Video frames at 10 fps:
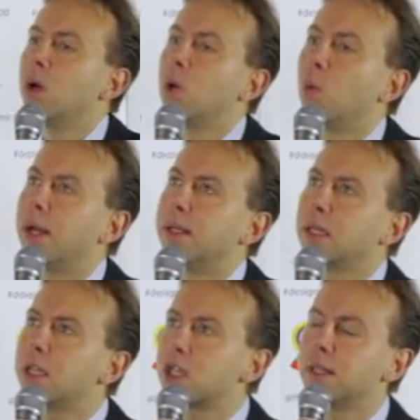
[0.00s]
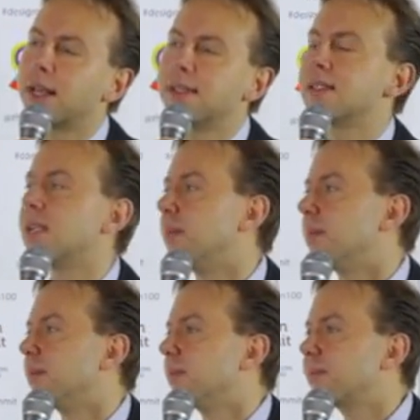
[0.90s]
where the kitchen doesn't
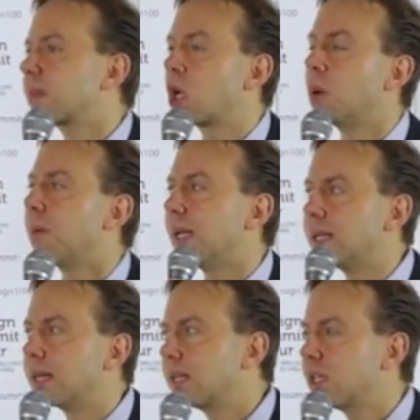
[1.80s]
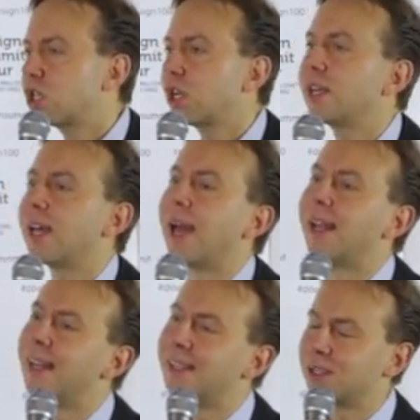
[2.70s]
seem completely a kitchen
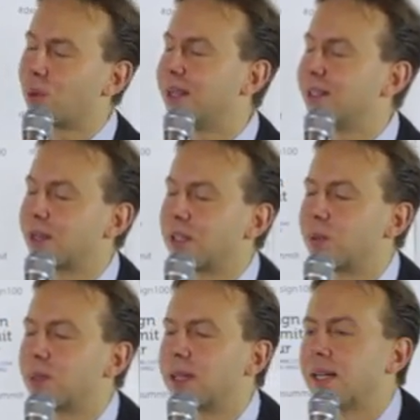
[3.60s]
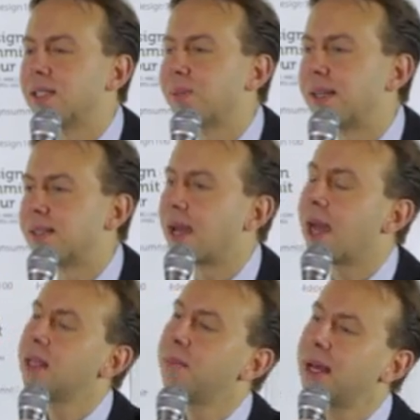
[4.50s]
and is well integrated with the other spaces.
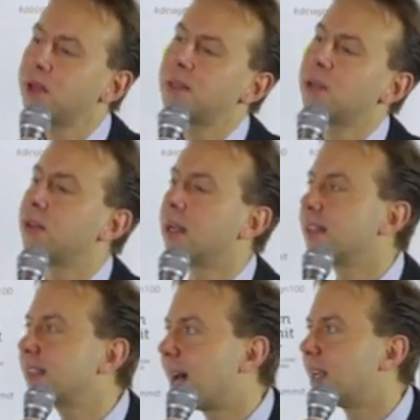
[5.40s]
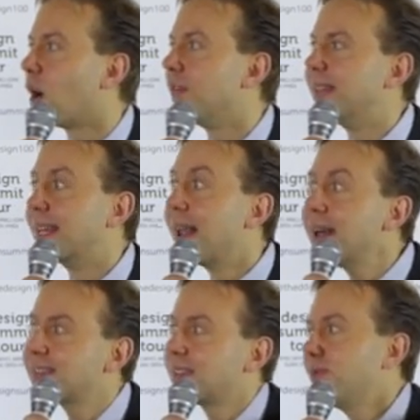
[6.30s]
And the bedroom is on the other side of the
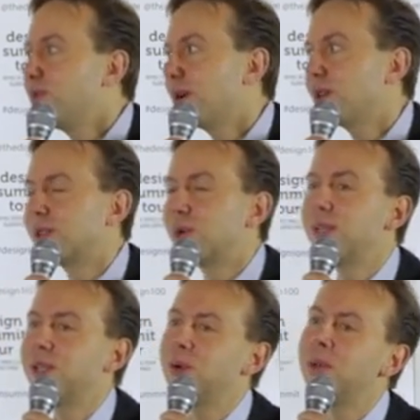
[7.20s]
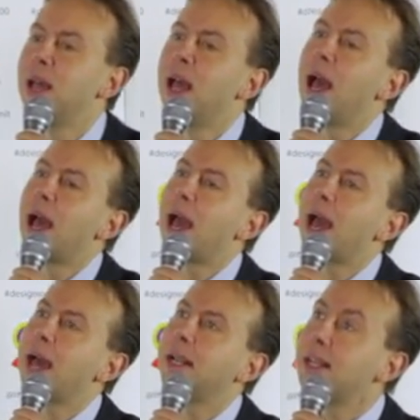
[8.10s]
glass, if you want, or the window.
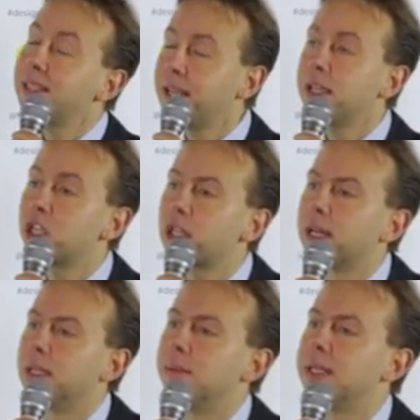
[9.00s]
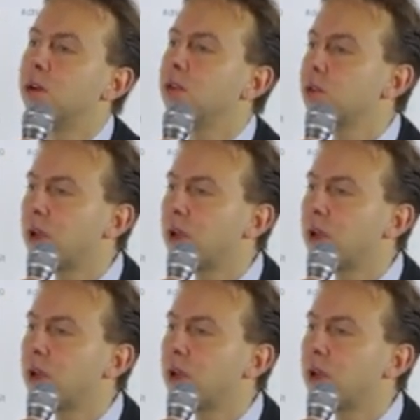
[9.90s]
And they see each other, but you also